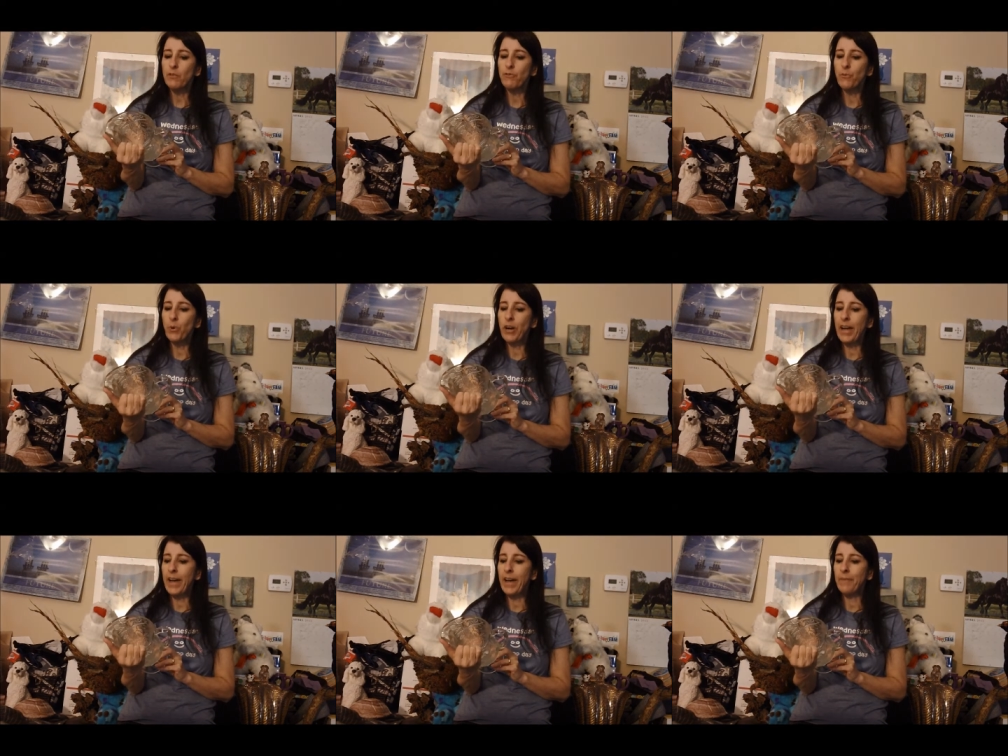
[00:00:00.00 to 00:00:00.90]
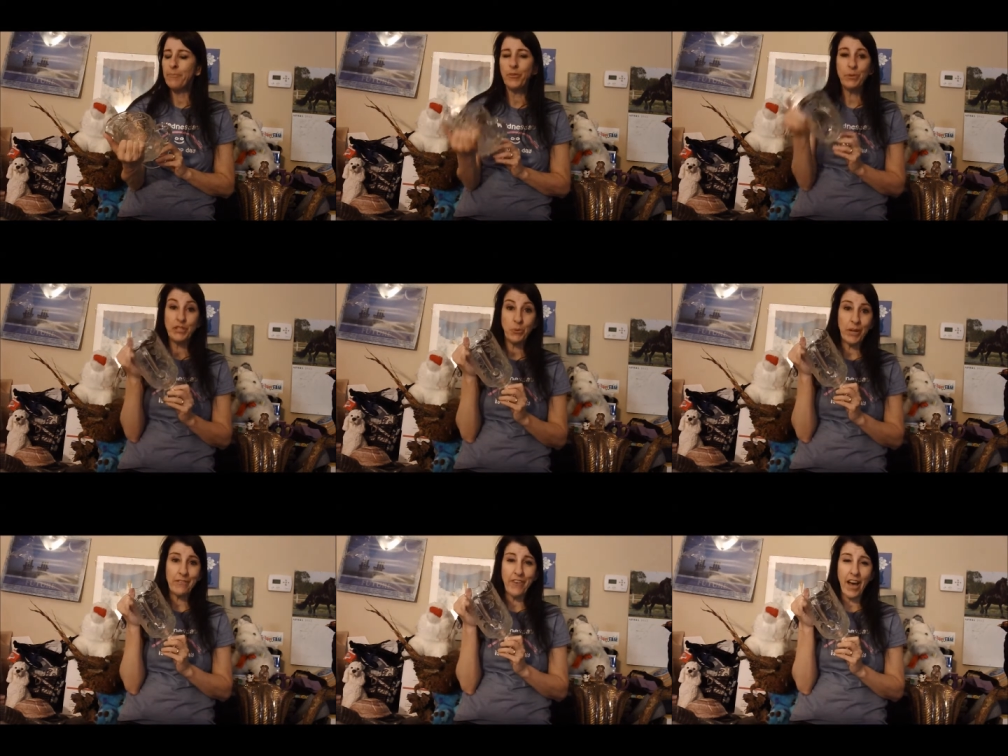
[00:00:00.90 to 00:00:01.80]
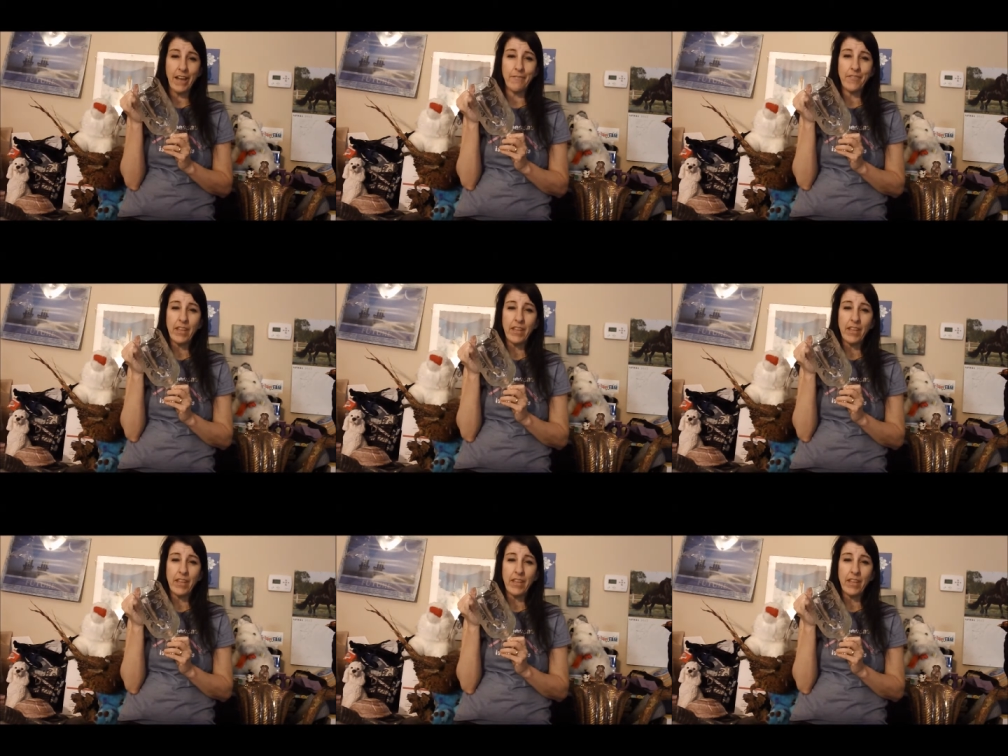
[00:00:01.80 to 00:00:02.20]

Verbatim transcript: for uh, 325.